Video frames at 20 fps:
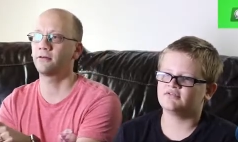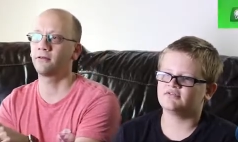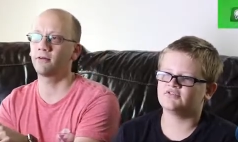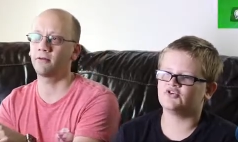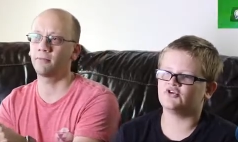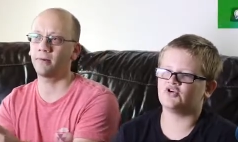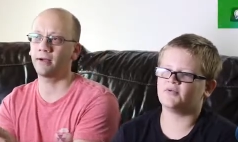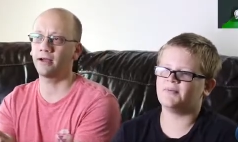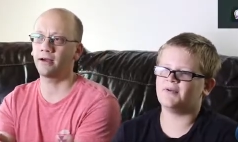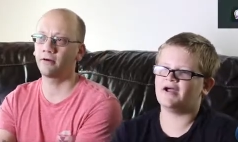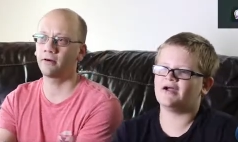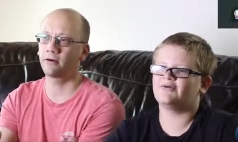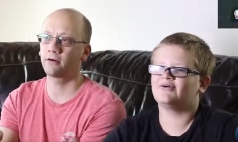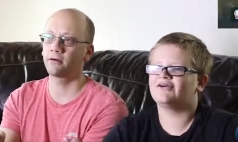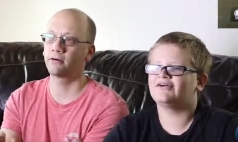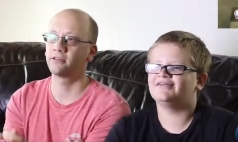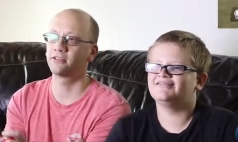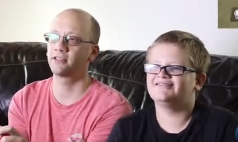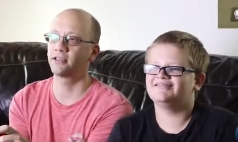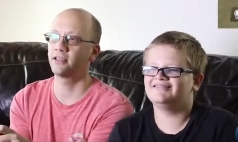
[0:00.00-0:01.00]
Speaker 1: Turtle
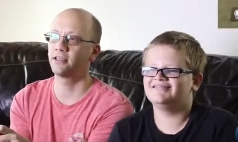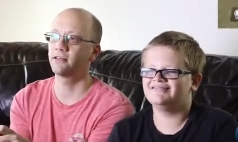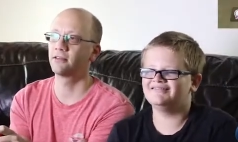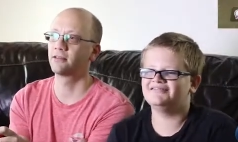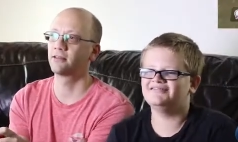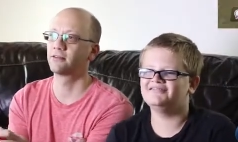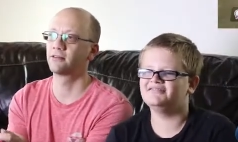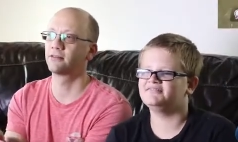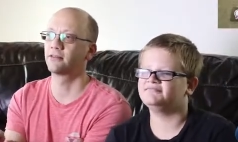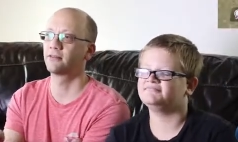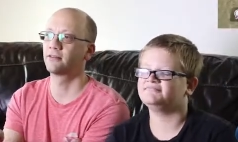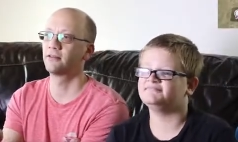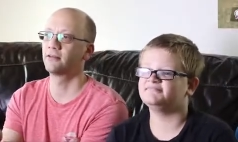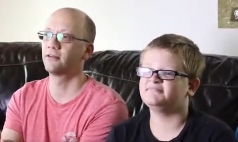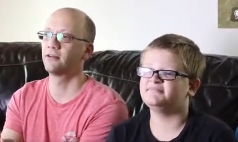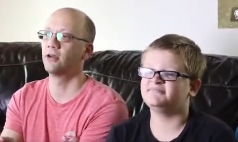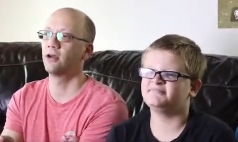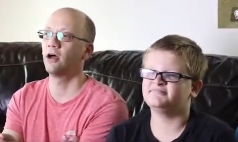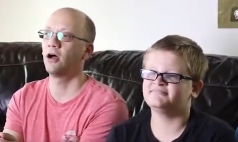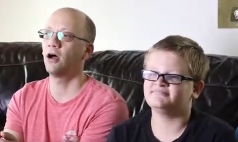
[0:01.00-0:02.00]
power. See?
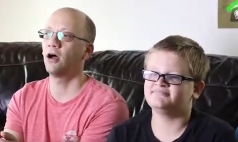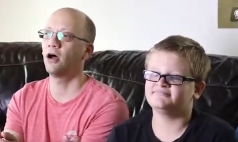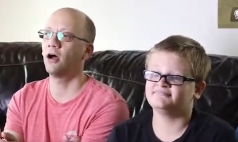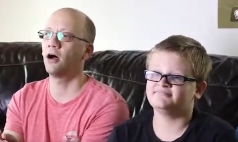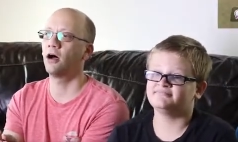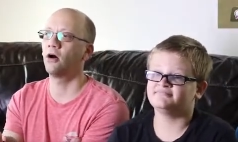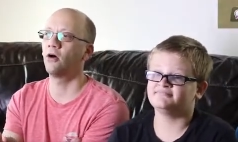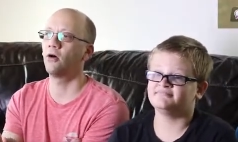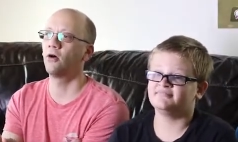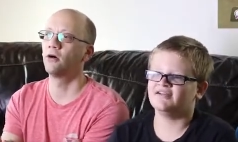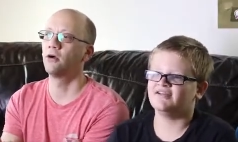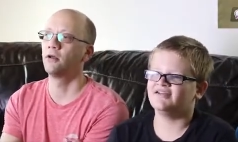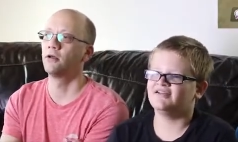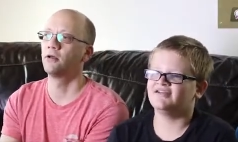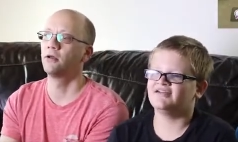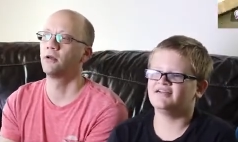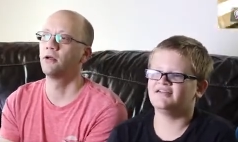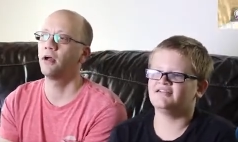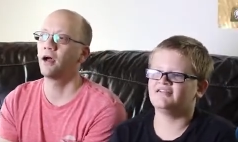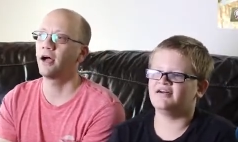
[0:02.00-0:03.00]
Oh,
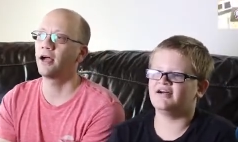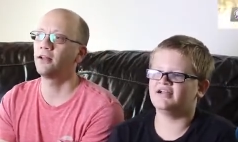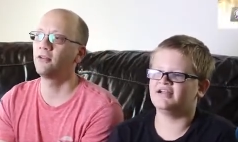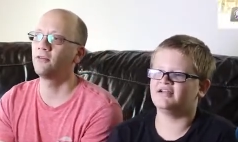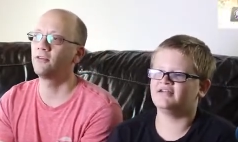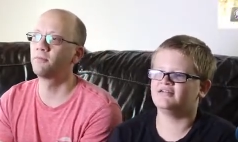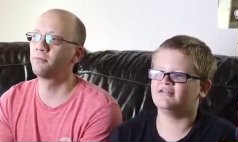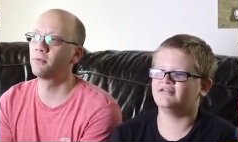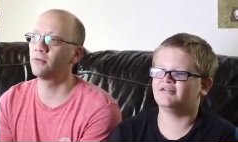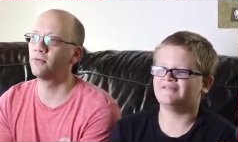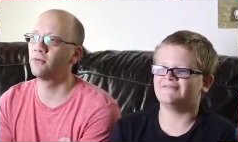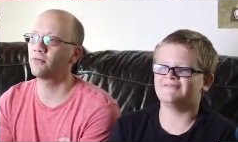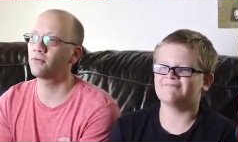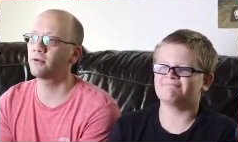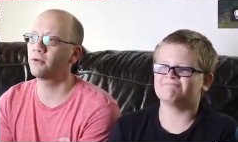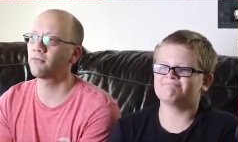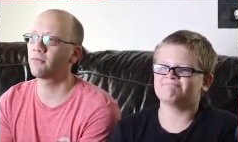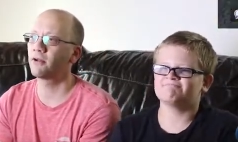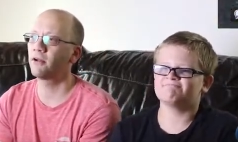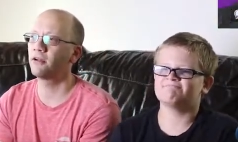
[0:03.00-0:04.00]
I lose balloons
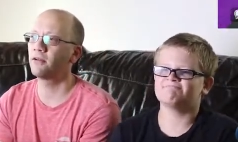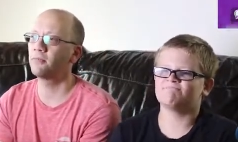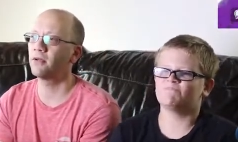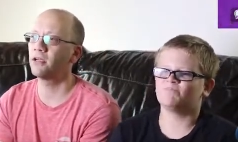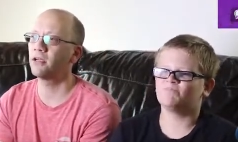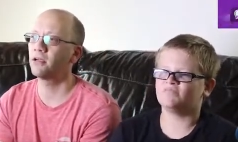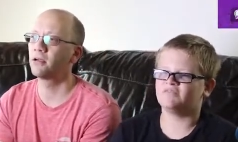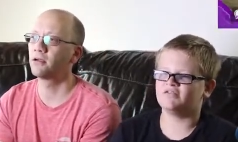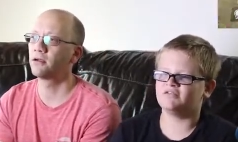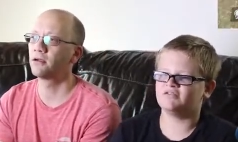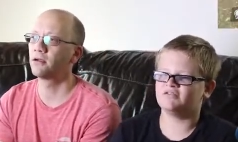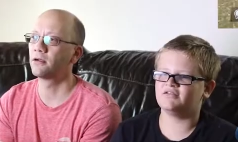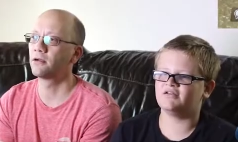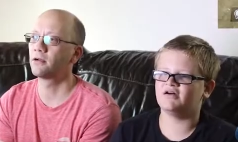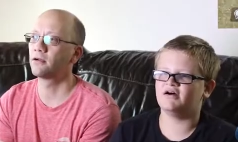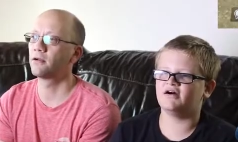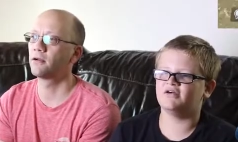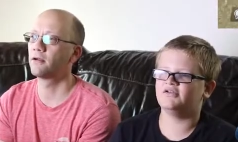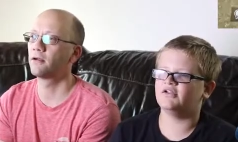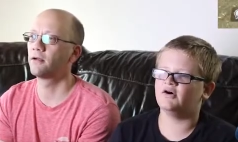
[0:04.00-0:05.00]
when you run into
Speaker 2: me? No.
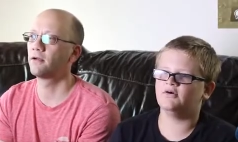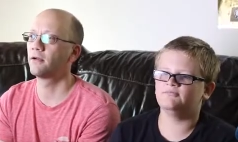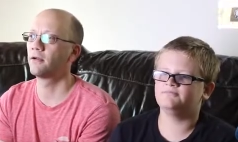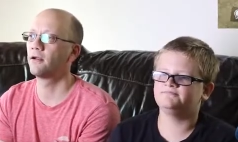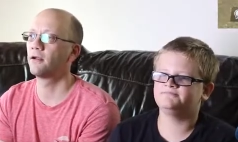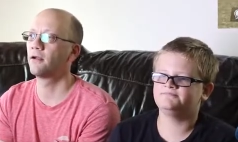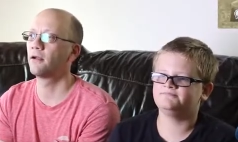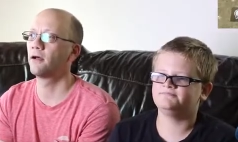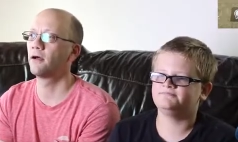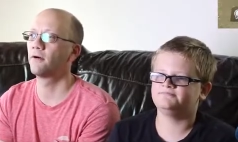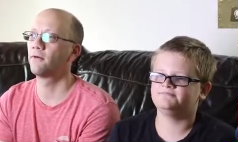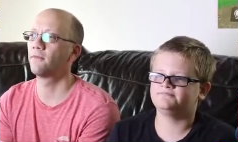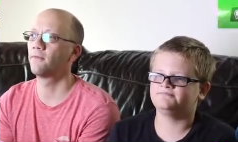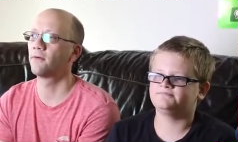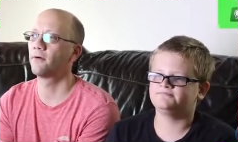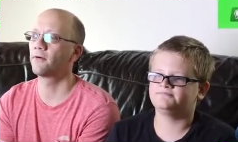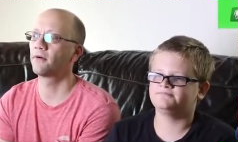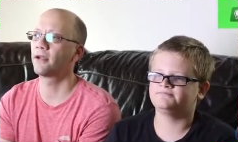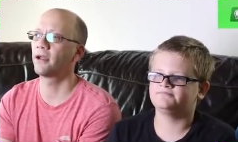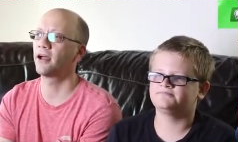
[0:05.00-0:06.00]
No.
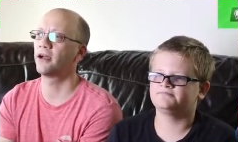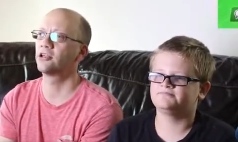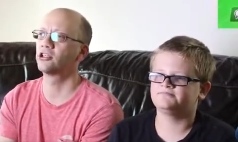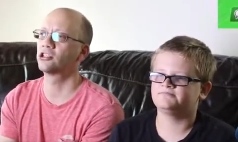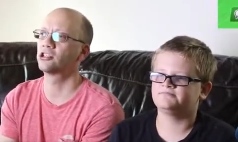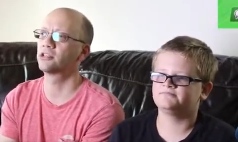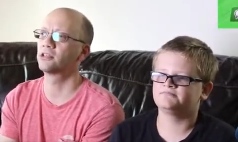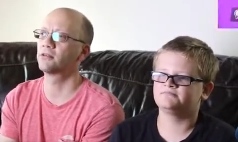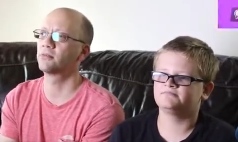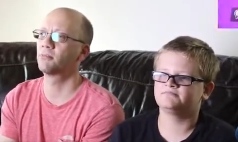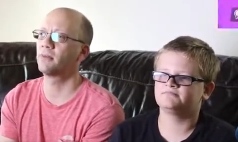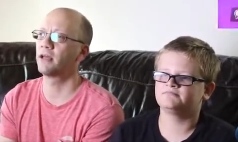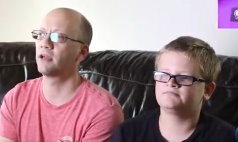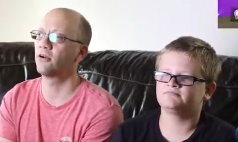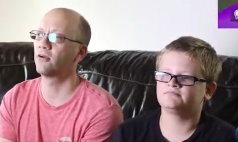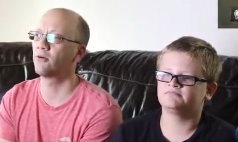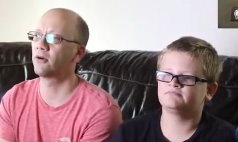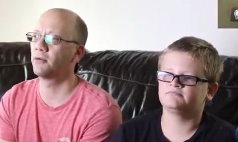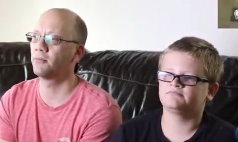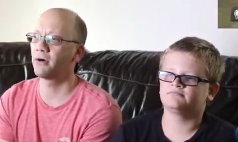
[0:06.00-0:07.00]
Speaker 1: Okay, I just get
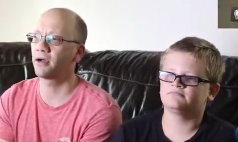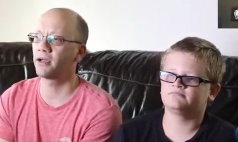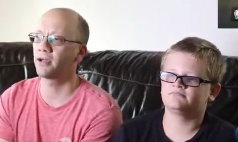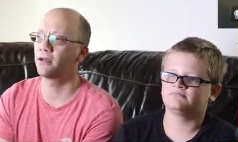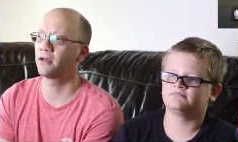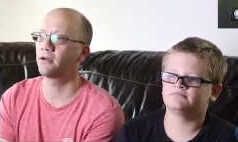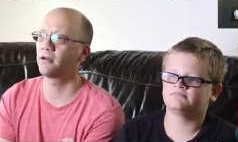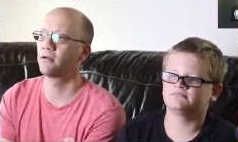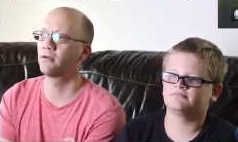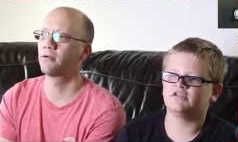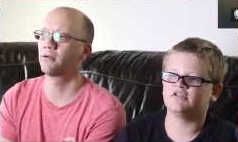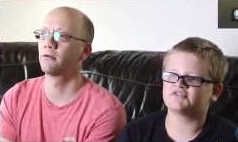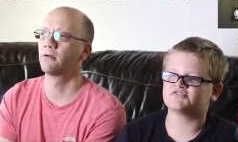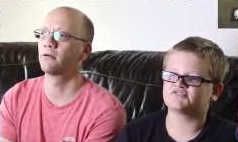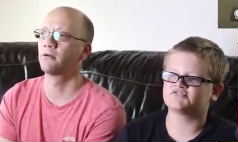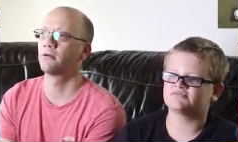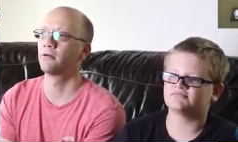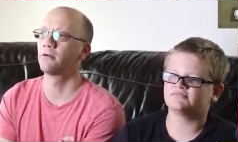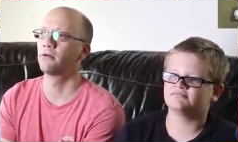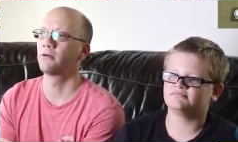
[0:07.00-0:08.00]
annoyed by it?
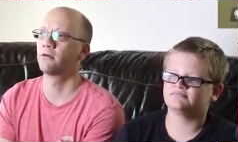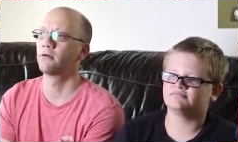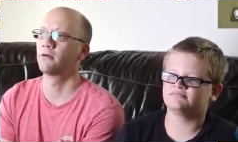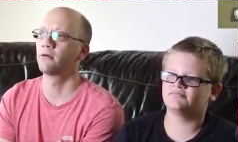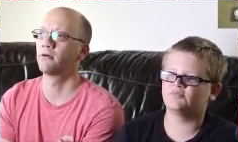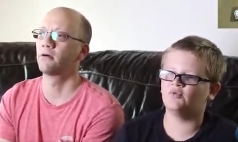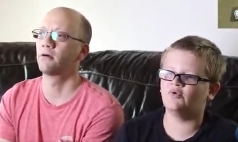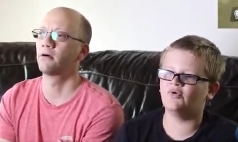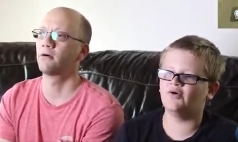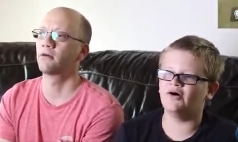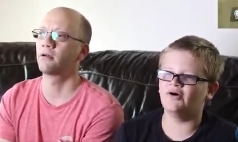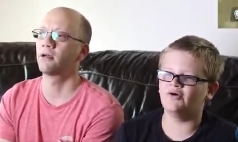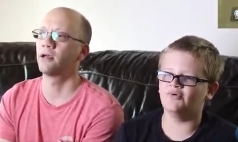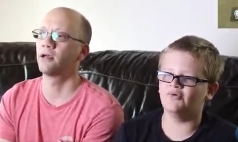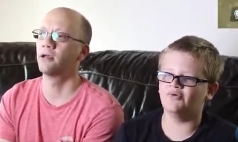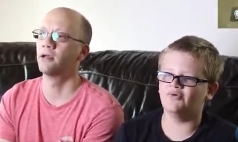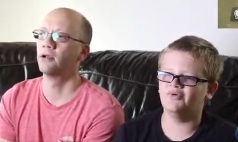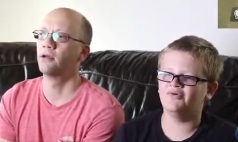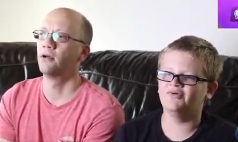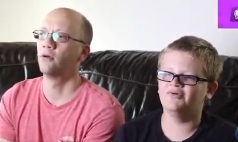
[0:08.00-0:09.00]
Yes. Whoa!
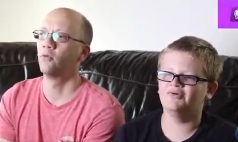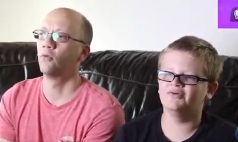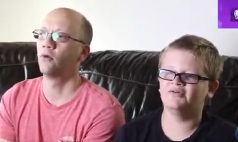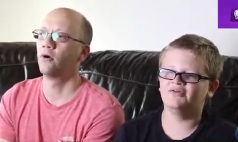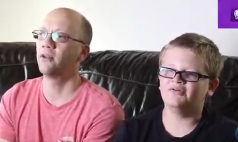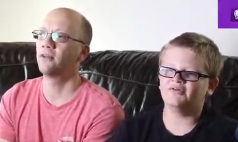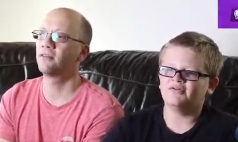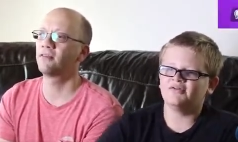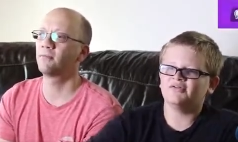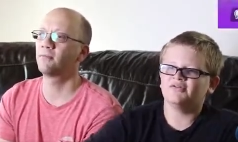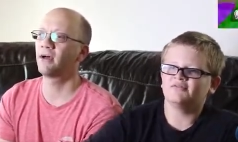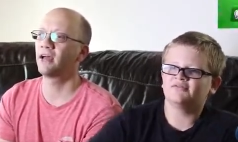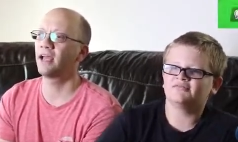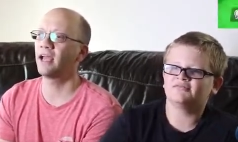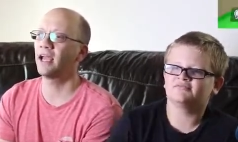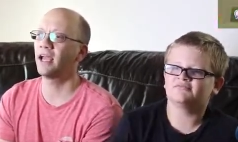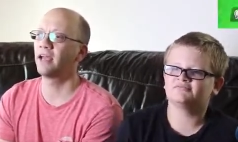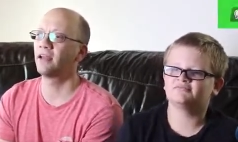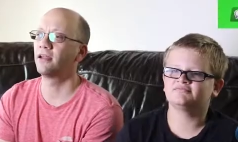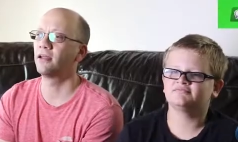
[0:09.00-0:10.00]
What is in my
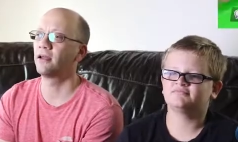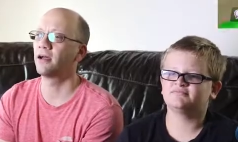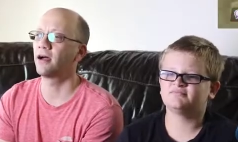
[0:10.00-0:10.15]
hand?